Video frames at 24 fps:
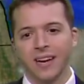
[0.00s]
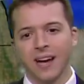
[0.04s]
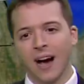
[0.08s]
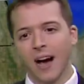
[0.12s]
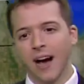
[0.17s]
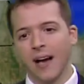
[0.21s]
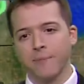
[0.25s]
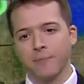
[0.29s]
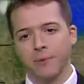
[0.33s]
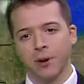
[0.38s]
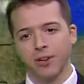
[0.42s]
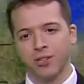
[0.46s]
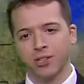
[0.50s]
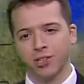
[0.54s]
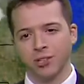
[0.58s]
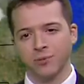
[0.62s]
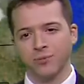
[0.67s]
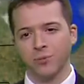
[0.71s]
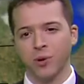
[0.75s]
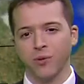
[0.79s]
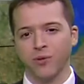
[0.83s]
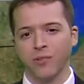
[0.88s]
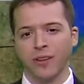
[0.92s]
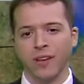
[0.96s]
High pressure is
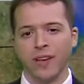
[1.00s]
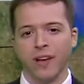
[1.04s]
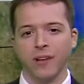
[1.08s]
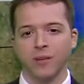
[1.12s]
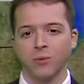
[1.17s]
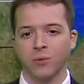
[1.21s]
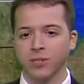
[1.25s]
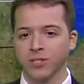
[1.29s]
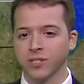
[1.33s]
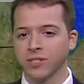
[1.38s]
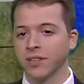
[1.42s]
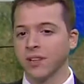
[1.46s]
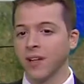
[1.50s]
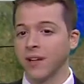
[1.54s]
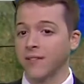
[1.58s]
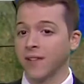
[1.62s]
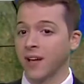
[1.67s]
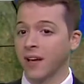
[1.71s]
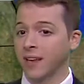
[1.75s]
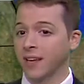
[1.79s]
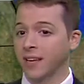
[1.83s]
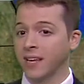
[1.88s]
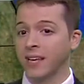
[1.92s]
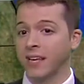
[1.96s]
moving in. We'll still have a
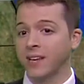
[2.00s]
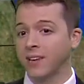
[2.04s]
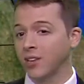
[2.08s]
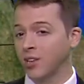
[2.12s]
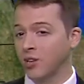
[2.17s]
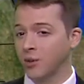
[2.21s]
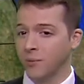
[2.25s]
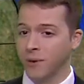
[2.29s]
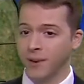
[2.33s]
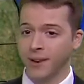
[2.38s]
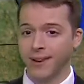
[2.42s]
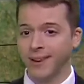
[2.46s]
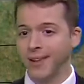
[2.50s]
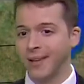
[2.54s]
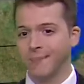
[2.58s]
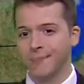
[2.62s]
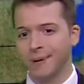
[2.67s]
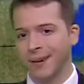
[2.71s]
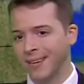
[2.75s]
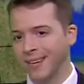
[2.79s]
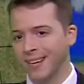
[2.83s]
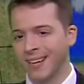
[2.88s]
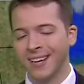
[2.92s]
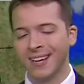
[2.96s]
lot of heat and humidity,
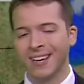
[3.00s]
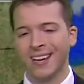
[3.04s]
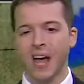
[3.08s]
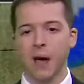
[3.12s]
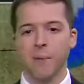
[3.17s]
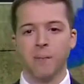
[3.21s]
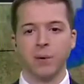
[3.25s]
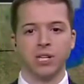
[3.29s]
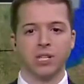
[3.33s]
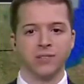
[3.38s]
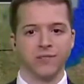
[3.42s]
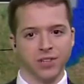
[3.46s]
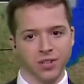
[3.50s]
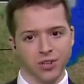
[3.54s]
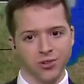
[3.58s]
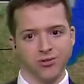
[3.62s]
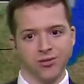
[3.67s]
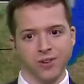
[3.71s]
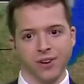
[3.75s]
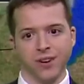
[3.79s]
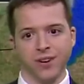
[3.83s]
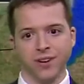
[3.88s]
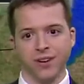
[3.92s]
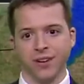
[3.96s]
but not much of a
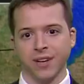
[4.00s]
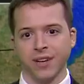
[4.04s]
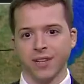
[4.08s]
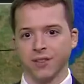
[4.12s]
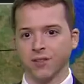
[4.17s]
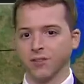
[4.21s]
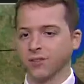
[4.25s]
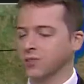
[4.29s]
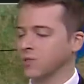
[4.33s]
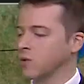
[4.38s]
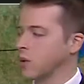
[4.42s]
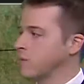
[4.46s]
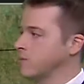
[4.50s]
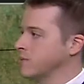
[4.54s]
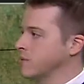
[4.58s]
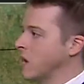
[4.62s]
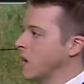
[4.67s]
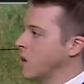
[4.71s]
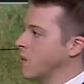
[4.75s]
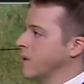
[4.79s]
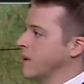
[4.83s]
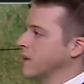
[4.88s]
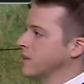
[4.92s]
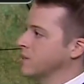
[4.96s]
trigger to get those storms
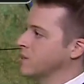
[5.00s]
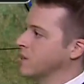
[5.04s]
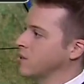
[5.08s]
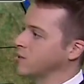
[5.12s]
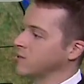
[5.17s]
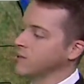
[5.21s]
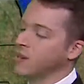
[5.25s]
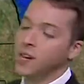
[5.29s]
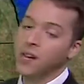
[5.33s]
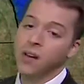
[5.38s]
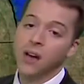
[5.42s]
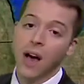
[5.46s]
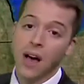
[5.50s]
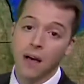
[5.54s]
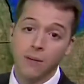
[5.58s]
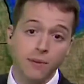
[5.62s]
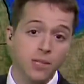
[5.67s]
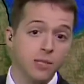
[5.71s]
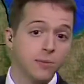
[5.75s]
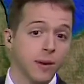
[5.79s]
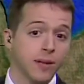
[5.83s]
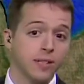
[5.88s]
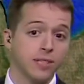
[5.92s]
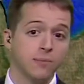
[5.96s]
going. So I'm
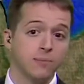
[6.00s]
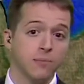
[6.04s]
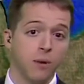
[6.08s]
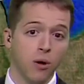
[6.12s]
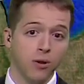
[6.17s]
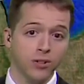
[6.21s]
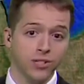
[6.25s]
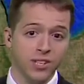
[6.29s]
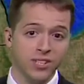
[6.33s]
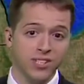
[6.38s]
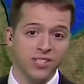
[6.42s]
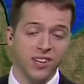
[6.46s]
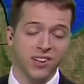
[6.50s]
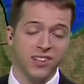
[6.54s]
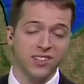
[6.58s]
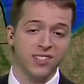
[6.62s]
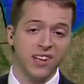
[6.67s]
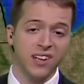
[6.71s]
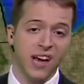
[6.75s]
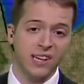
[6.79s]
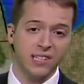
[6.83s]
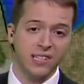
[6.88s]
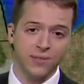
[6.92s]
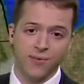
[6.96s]
expecting mostly sunny
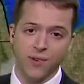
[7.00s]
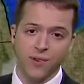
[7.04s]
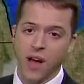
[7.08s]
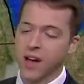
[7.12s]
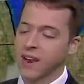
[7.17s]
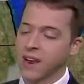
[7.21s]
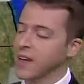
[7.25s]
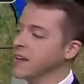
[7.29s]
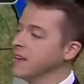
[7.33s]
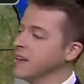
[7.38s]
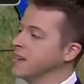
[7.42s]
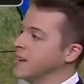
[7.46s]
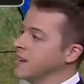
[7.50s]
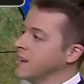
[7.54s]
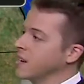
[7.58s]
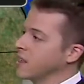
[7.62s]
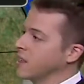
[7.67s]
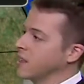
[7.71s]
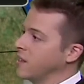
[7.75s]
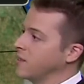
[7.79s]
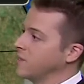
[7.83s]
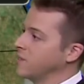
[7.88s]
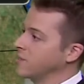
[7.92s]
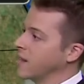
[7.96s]
skies Friday,
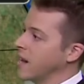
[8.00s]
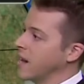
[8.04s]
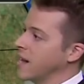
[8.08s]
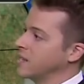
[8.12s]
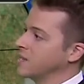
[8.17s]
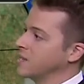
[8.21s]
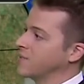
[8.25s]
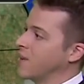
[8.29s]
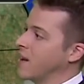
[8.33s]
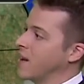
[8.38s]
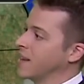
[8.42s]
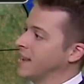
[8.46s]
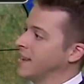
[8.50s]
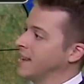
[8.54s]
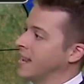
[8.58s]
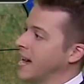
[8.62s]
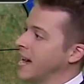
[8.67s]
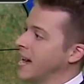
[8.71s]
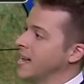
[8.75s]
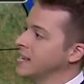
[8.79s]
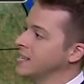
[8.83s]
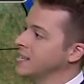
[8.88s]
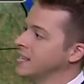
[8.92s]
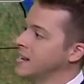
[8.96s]
clear skies Friday
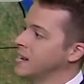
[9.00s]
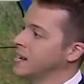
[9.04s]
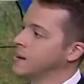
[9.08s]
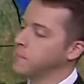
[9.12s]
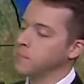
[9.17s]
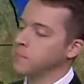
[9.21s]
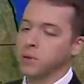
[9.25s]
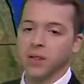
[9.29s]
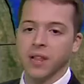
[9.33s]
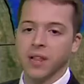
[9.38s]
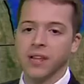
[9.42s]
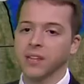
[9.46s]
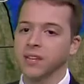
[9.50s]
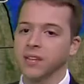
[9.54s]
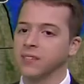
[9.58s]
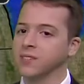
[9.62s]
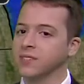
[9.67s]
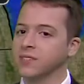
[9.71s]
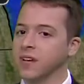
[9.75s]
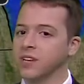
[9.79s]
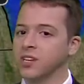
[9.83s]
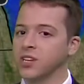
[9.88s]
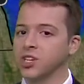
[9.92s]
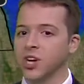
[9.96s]
night, plenty of
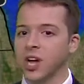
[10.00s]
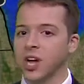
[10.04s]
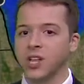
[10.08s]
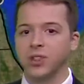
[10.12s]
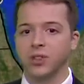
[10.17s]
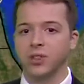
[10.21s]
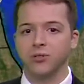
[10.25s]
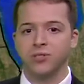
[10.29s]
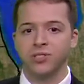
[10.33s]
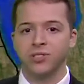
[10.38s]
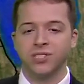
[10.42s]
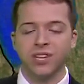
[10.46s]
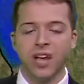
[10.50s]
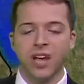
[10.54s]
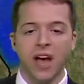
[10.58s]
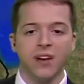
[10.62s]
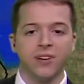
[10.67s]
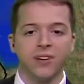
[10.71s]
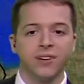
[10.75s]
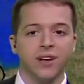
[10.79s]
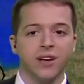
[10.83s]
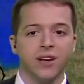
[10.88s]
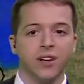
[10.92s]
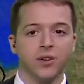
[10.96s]
sunshine through
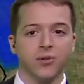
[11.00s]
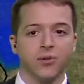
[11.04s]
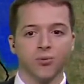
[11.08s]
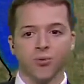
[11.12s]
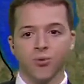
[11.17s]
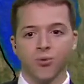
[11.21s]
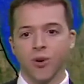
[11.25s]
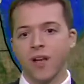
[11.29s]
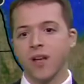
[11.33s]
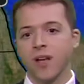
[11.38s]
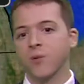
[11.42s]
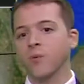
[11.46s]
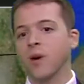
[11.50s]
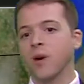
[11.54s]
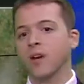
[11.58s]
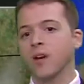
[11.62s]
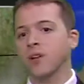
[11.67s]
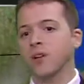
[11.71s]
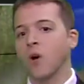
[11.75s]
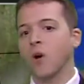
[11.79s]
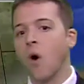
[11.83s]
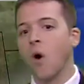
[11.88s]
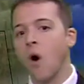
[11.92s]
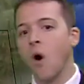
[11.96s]
Saturday, great
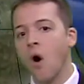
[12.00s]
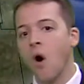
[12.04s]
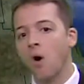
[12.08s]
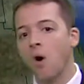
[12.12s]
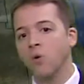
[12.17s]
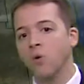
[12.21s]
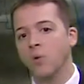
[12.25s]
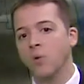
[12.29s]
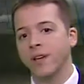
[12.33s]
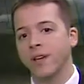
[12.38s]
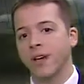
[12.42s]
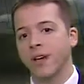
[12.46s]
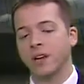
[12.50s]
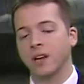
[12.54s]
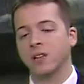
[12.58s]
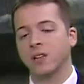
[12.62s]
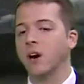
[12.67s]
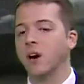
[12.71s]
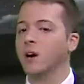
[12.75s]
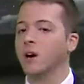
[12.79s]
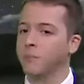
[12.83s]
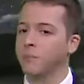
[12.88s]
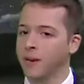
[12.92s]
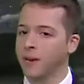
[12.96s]
weather all weekend
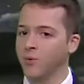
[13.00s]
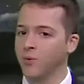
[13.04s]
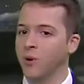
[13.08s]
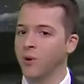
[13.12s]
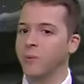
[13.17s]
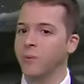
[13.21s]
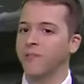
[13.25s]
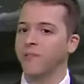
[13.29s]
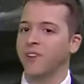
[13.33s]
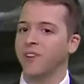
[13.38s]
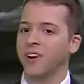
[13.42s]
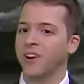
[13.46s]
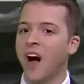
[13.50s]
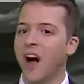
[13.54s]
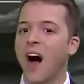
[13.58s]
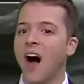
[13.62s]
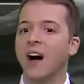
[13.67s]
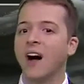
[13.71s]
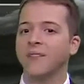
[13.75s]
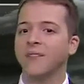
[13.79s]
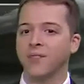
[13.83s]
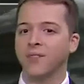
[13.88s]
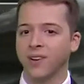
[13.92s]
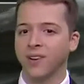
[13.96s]
long, but it will be very
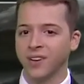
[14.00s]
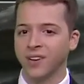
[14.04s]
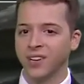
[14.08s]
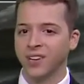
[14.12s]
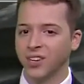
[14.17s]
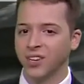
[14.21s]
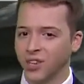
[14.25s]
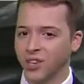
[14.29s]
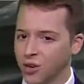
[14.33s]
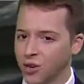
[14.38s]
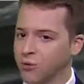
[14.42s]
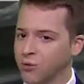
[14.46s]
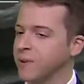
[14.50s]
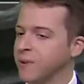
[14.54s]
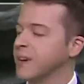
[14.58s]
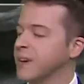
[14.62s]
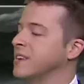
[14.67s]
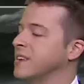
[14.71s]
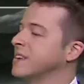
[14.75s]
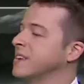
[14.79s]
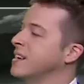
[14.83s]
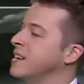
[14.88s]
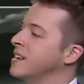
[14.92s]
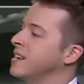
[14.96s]
hot, very
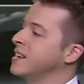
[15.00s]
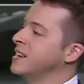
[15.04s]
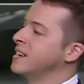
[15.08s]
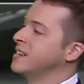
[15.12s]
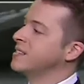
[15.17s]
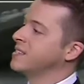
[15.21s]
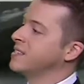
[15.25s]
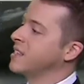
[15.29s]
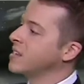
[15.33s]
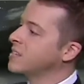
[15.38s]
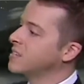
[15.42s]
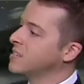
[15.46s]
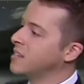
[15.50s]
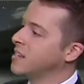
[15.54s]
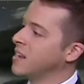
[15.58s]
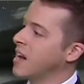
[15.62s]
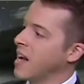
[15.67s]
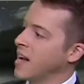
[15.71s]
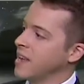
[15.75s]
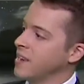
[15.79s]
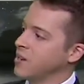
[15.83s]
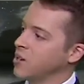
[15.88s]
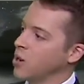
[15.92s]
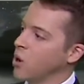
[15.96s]
humid.
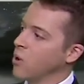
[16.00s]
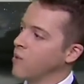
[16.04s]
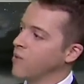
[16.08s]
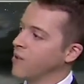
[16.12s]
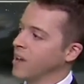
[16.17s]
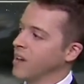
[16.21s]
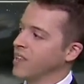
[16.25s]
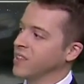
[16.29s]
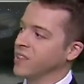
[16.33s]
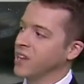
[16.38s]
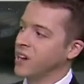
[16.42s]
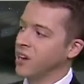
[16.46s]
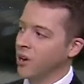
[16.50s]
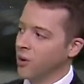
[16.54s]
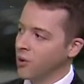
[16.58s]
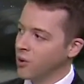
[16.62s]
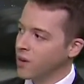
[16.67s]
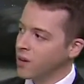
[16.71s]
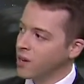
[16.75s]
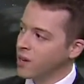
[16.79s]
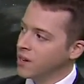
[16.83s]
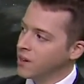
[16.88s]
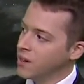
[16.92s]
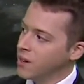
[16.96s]
69, your overnight low.
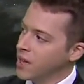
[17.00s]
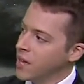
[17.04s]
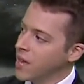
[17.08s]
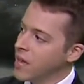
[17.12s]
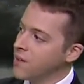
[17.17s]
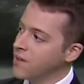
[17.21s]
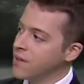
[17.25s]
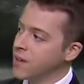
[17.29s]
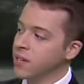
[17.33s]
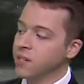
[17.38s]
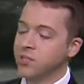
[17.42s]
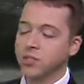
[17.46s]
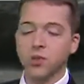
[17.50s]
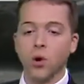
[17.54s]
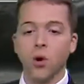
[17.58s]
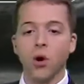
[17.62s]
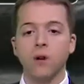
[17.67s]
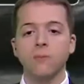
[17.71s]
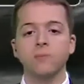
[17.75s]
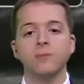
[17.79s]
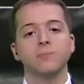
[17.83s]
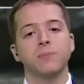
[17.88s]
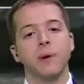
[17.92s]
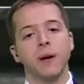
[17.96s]
Evening
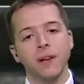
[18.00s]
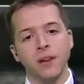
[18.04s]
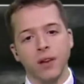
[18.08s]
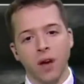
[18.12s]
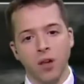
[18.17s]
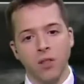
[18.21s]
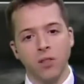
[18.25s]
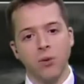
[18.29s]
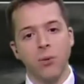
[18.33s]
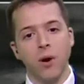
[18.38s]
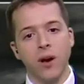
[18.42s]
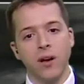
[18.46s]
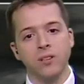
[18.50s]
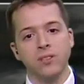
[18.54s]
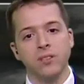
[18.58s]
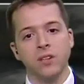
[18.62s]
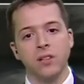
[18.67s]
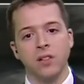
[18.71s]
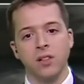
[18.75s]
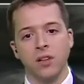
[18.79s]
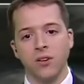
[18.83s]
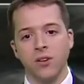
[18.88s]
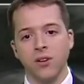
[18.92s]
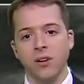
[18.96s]
storms, but otherwise
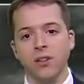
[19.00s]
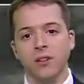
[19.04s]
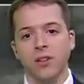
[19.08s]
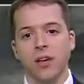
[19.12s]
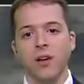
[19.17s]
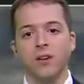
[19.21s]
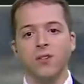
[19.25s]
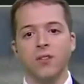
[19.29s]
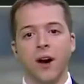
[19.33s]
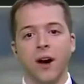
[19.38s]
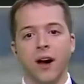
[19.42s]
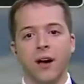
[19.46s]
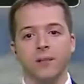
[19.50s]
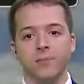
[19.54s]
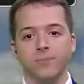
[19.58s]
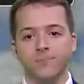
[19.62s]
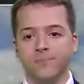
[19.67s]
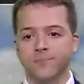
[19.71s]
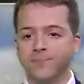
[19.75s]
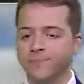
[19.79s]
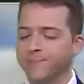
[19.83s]
clearing later on.